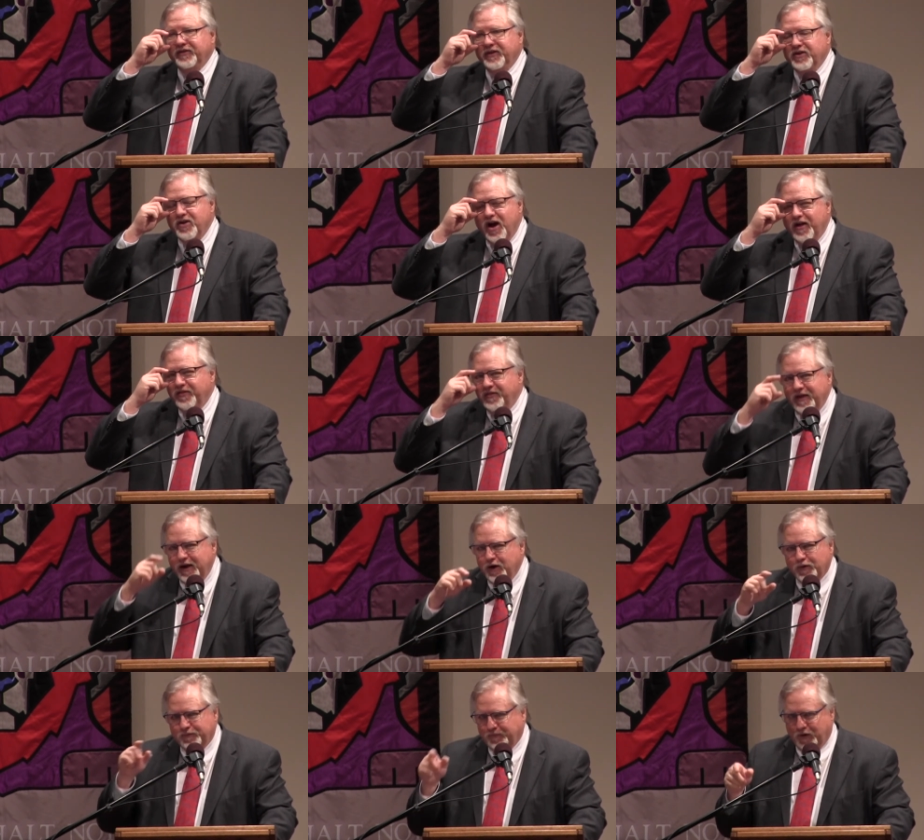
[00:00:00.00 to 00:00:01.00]
They're not
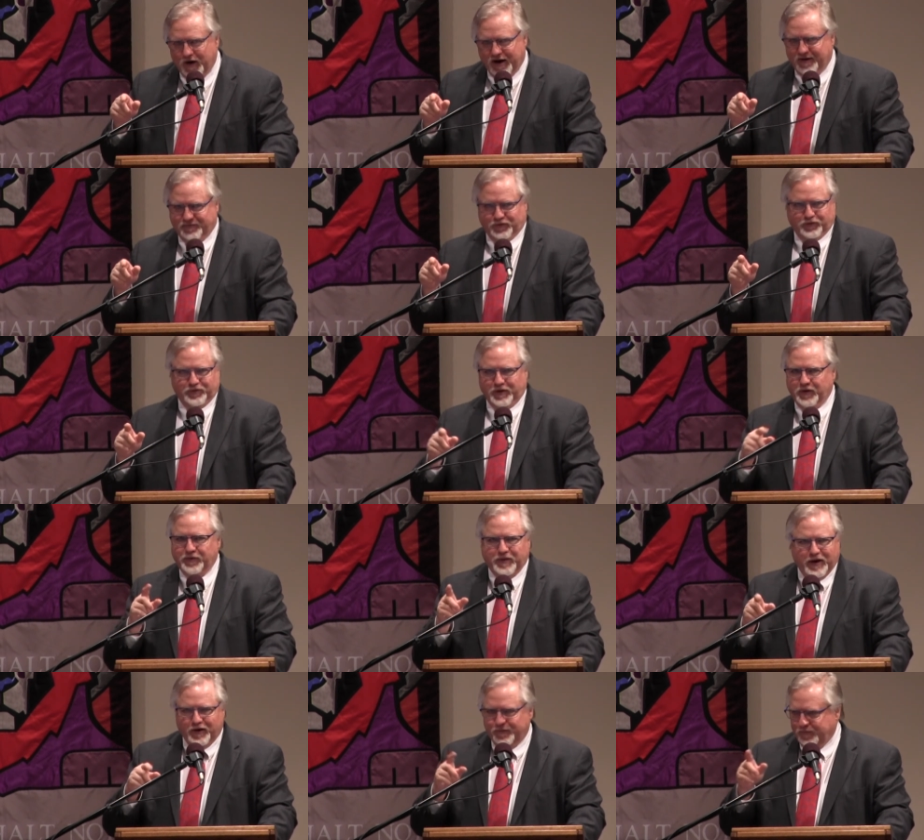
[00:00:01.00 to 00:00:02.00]
there forever. They're
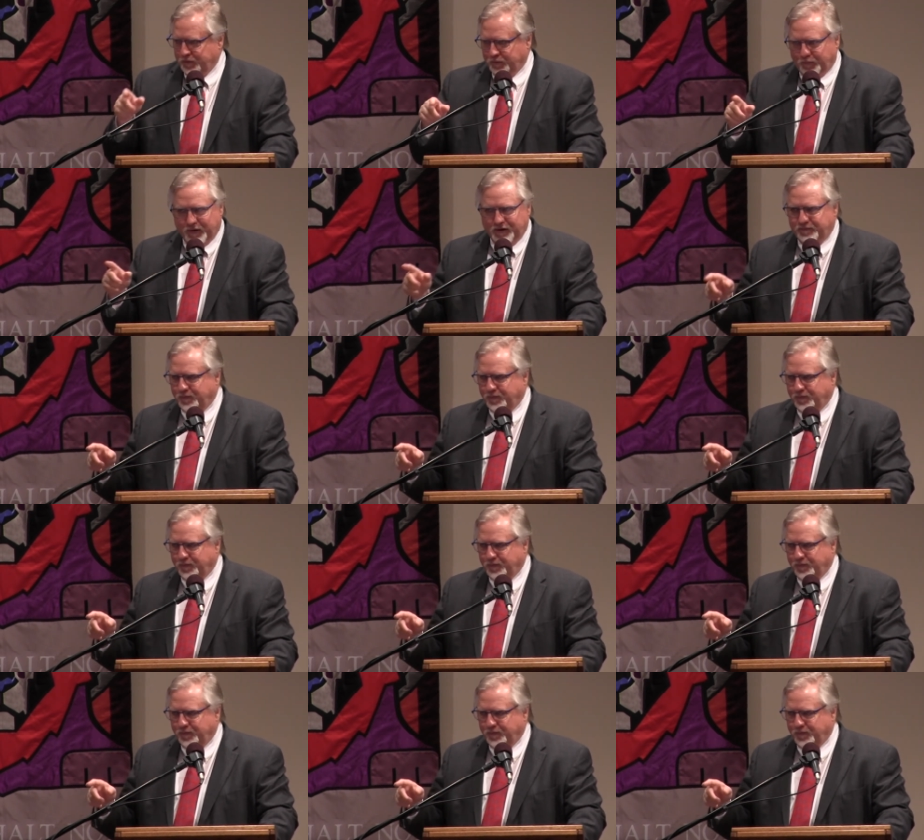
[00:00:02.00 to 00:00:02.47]
there for three,